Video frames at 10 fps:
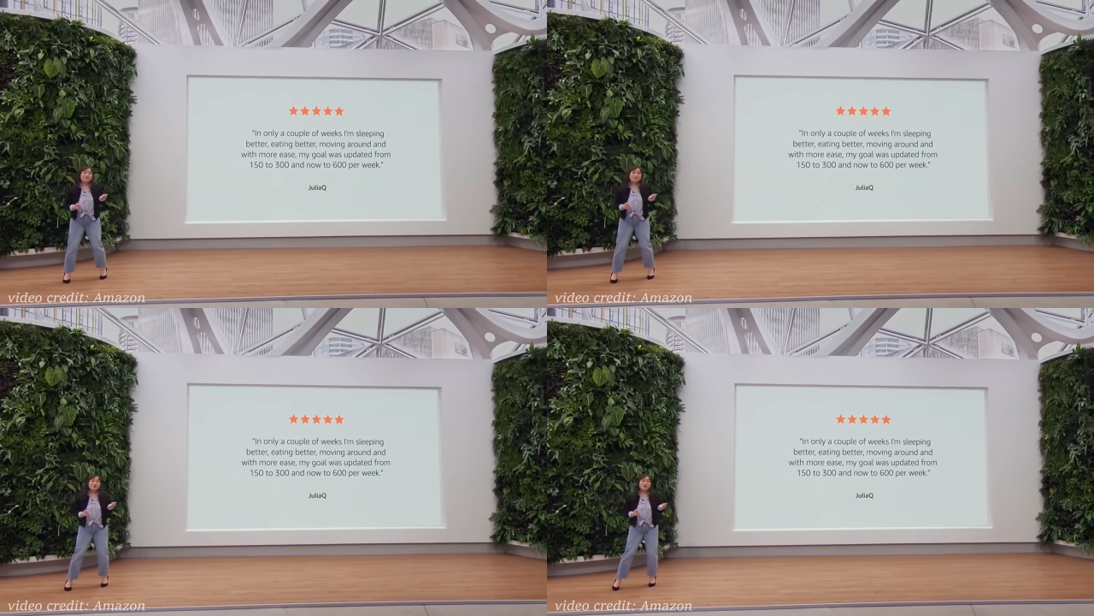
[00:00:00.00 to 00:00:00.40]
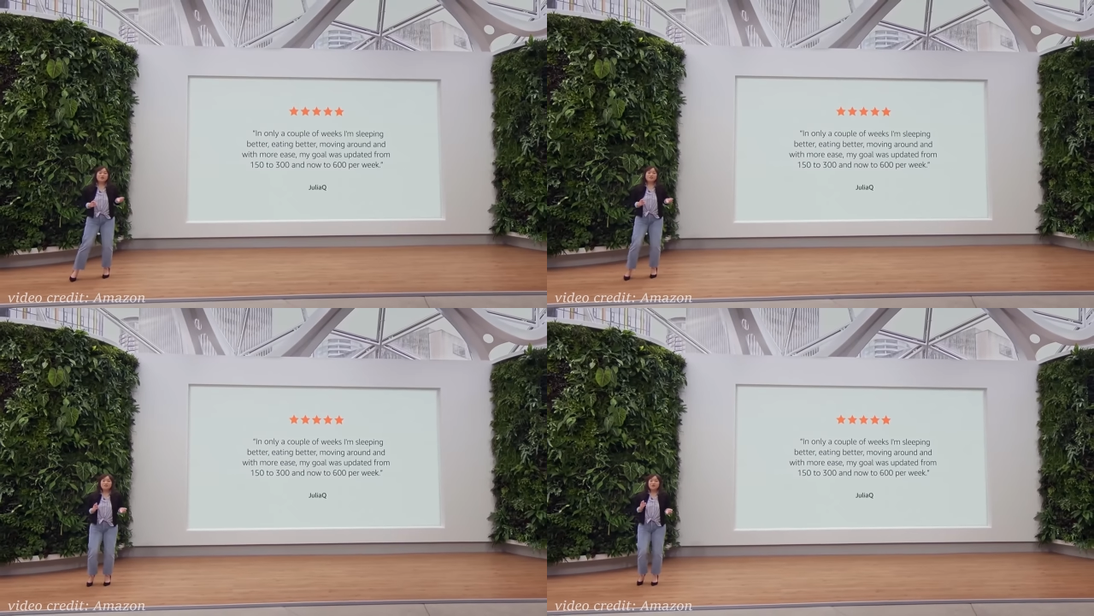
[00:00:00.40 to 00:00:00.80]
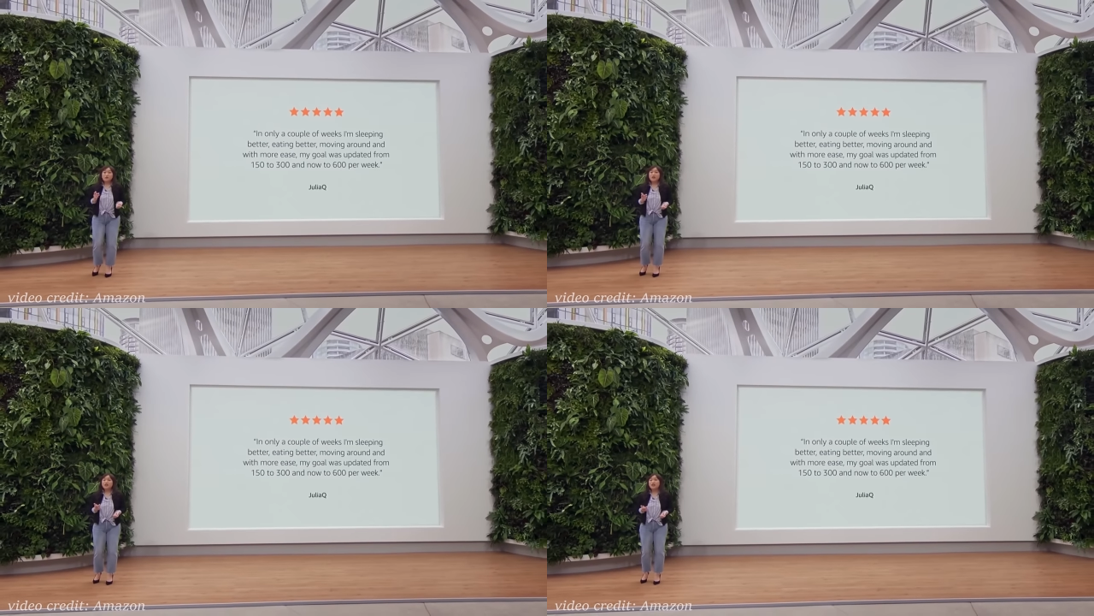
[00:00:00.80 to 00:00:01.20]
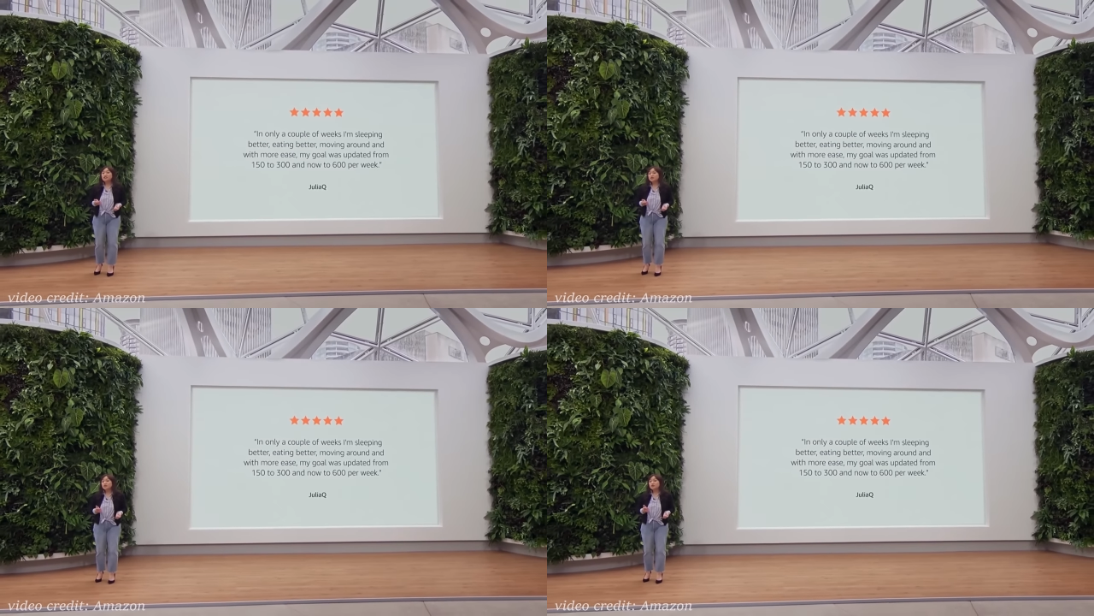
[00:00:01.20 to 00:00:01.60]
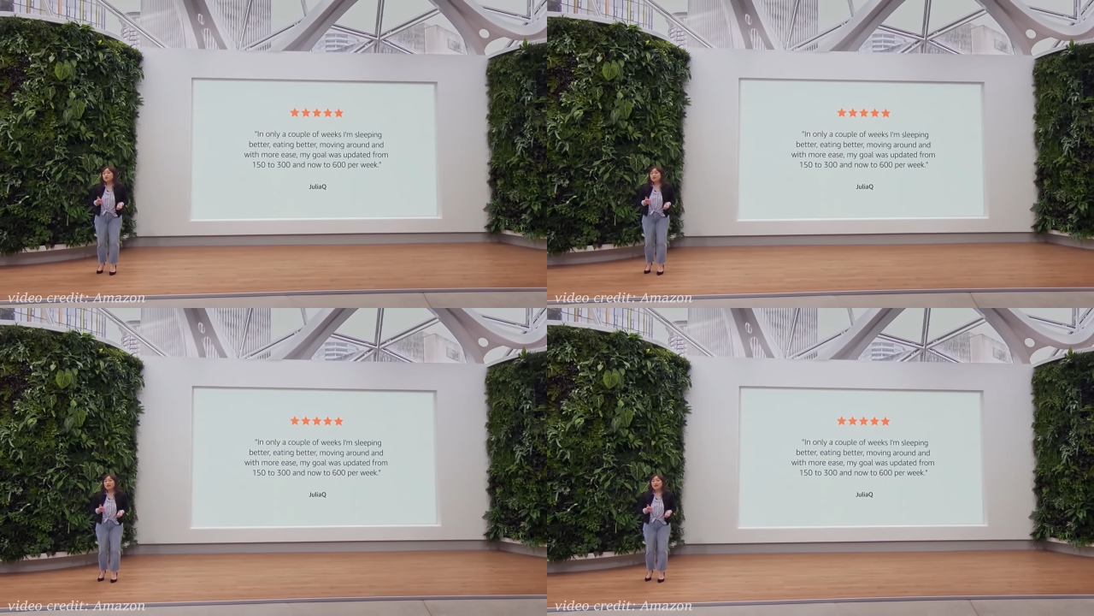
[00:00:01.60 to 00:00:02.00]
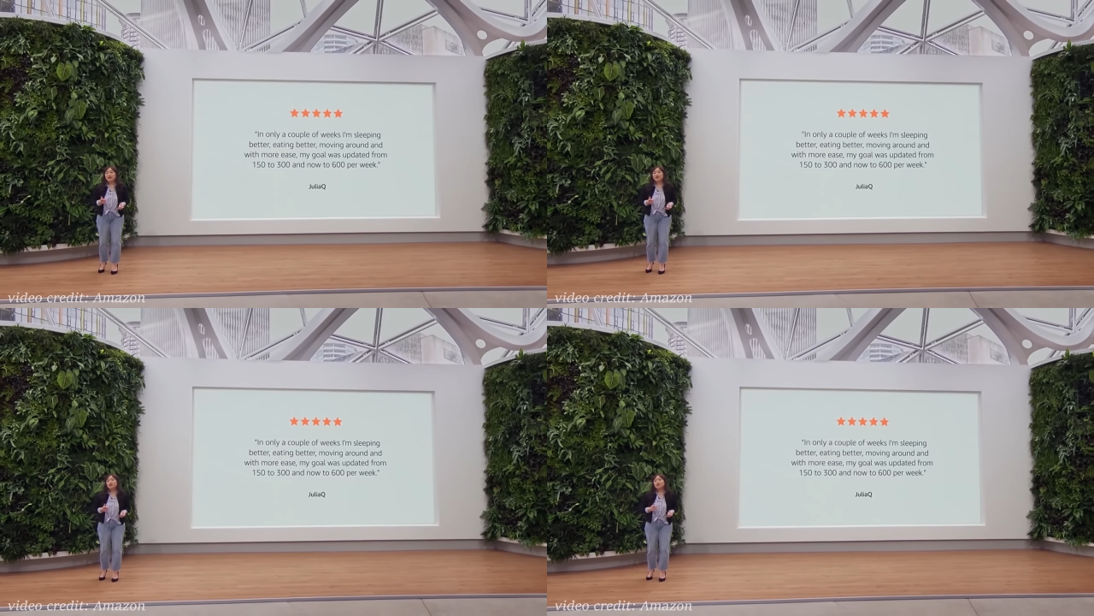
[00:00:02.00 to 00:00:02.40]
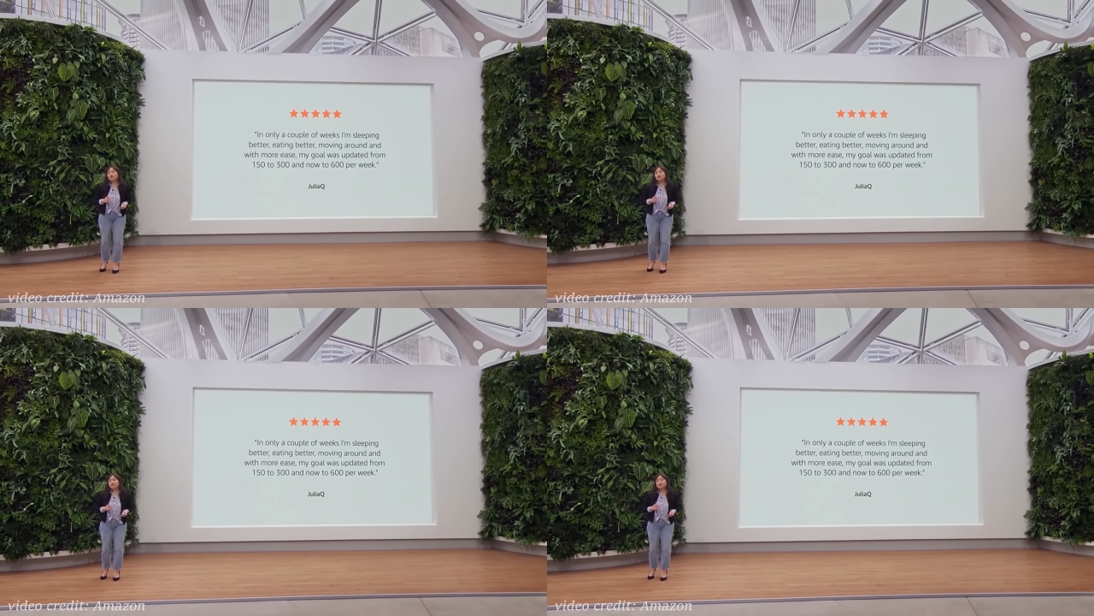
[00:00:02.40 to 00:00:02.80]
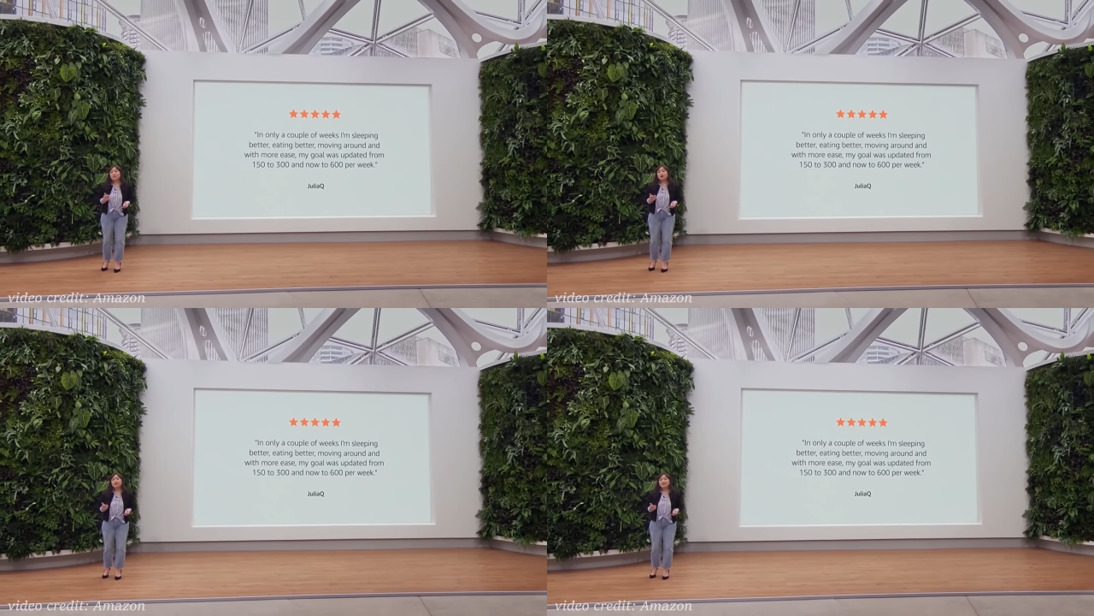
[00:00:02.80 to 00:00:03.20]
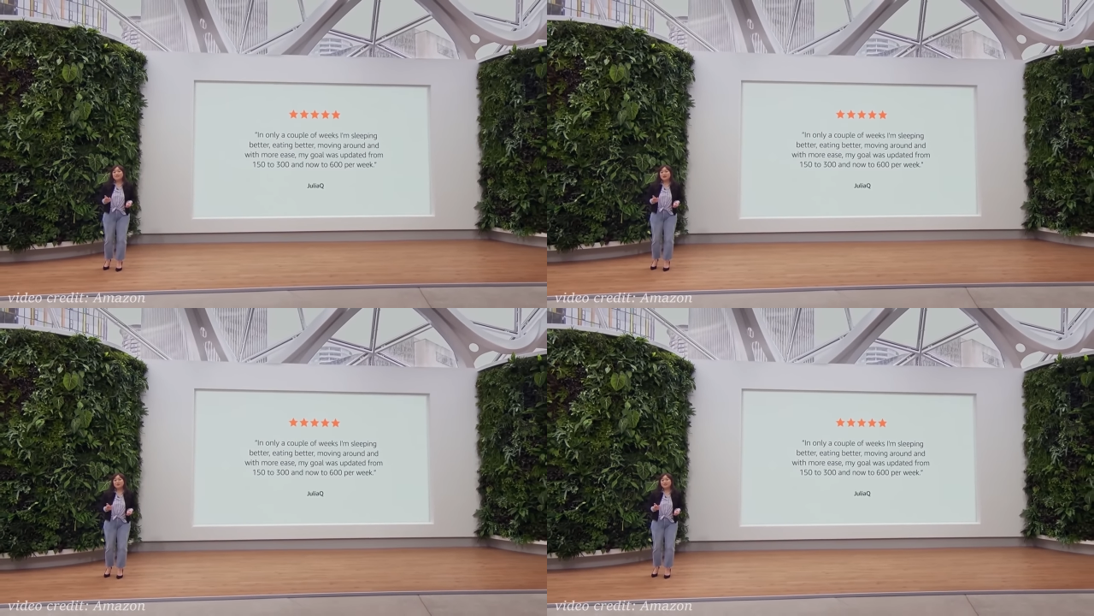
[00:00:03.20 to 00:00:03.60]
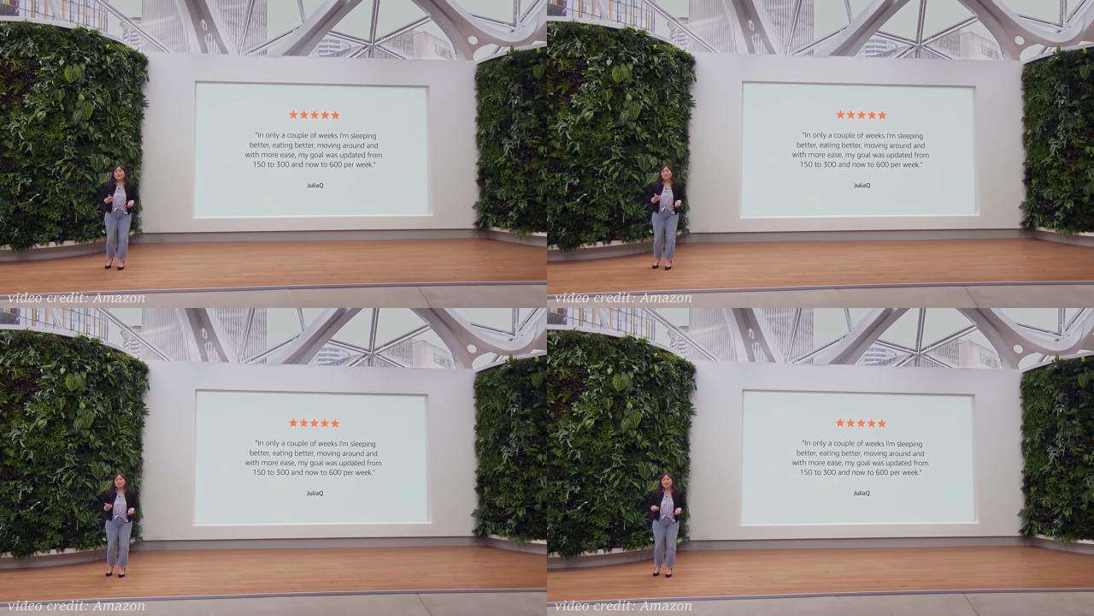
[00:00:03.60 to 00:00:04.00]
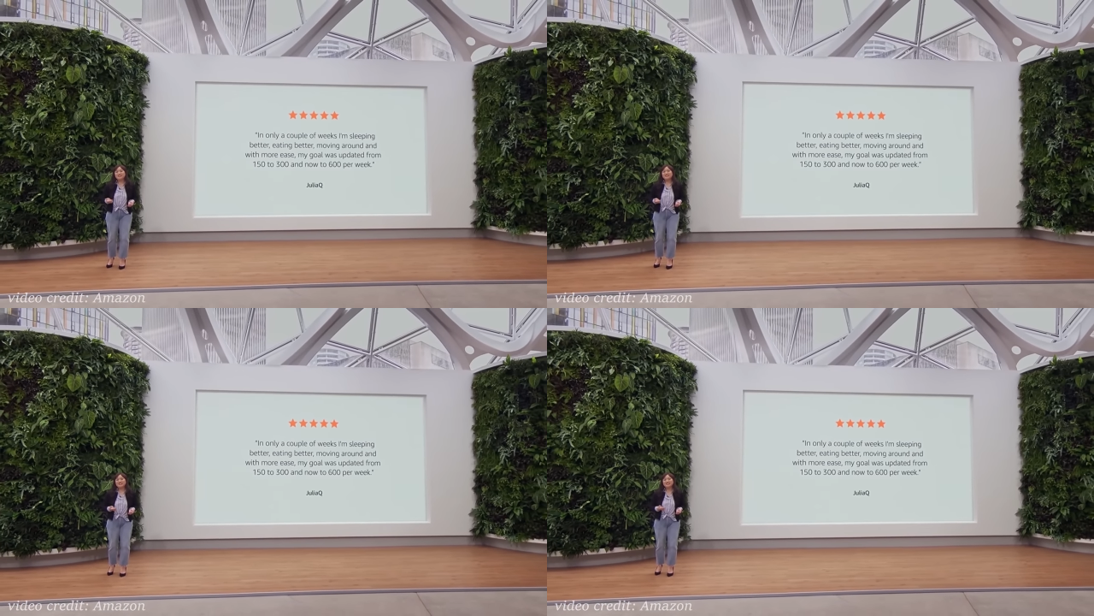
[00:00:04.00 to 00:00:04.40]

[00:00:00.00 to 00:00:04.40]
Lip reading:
No face is visible, so there are no lips to read.